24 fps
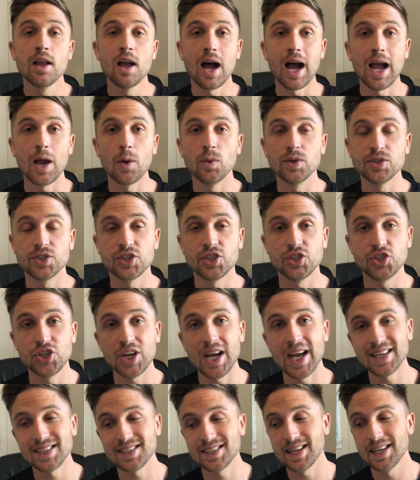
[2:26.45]
I would
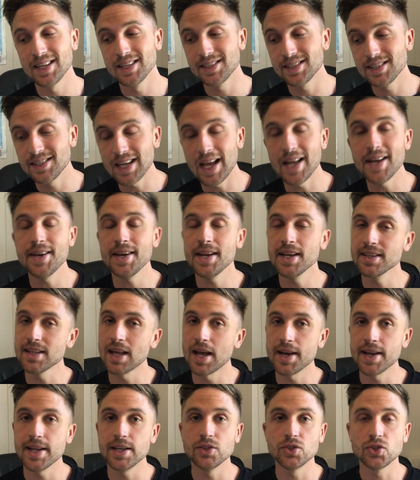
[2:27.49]
suggest sending
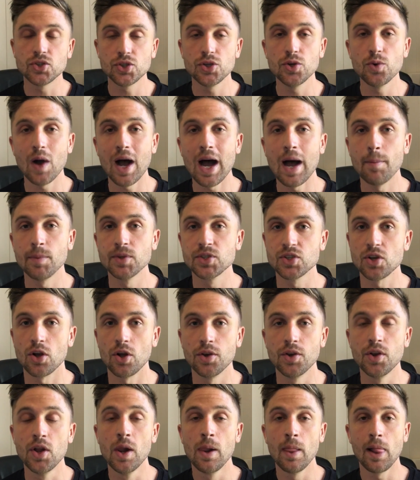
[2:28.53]
that in to
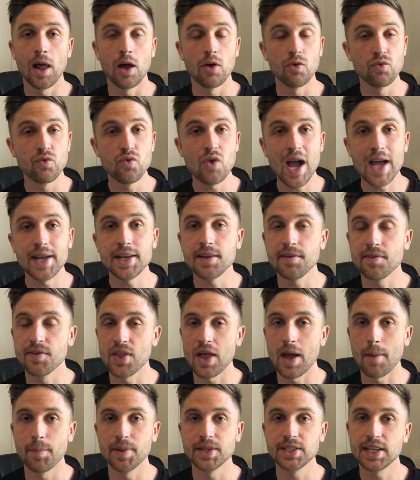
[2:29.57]
Amazon ready for
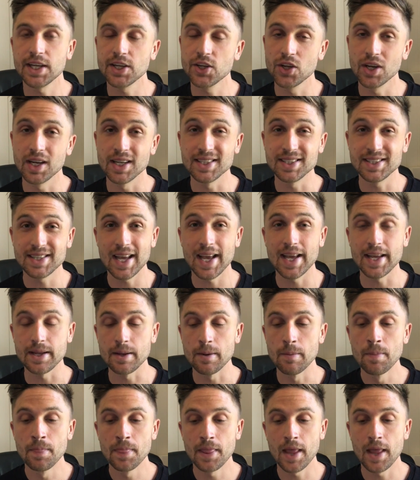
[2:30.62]
that particular day,